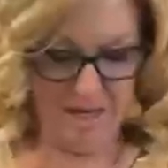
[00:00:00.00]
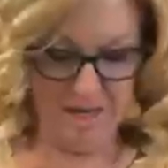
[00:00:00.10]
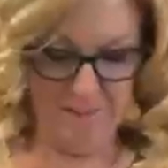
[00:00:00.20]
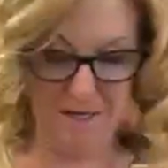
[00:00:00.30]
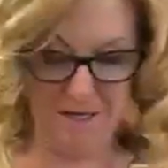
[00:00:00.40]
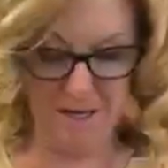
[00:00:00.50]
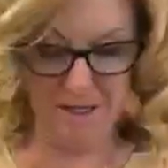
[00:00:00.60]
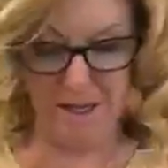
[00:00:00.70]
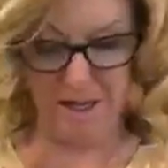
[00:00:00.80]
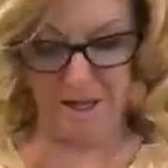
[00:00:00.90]
And I'm going to
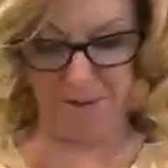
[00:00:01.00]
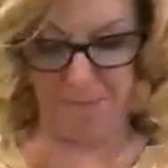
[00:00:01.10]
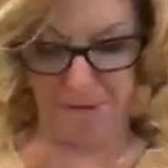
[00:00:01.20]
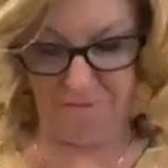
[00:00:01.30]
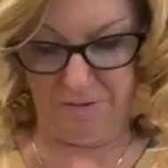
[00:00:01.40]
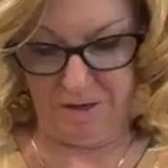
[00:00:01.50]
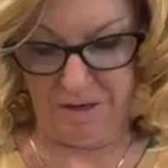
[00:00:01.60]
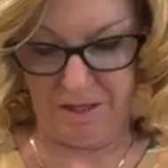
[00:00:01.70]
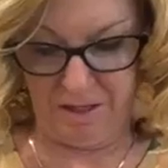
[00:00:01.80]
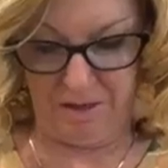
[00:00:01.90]
cut that up in
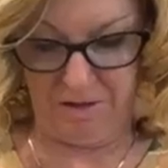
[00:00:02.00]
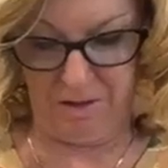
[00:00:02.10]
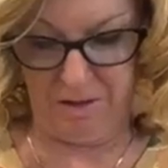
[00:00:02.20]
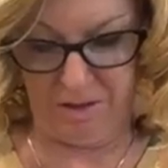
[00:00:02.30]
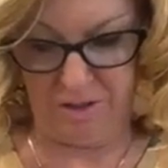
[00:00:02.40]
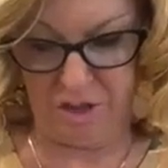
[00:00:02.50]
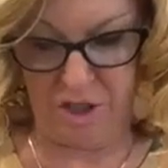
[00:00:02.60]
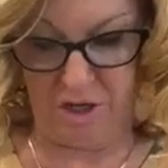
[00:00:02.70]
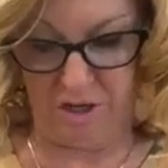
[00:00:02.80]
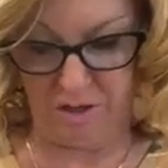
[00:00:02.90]
very little
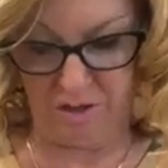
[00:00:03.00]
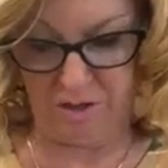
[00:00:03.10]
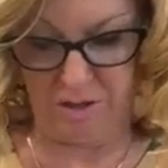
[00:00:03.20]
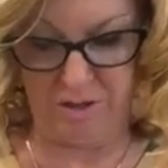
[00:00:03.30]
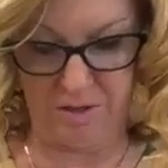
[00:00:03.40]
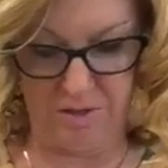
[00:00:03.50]
chunks.